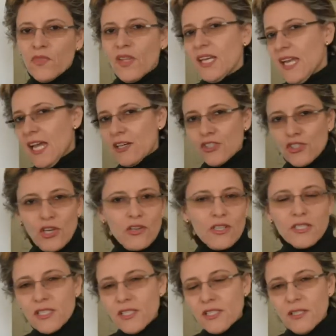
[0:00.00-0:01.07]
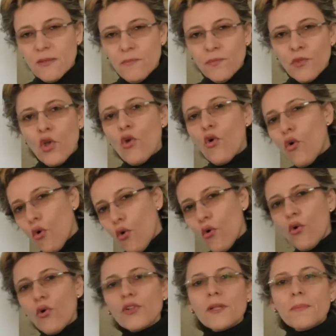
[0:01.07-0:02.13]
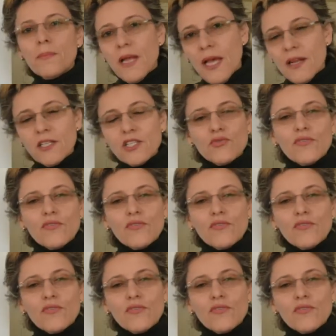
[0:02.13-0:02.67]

In our solar system, all the planets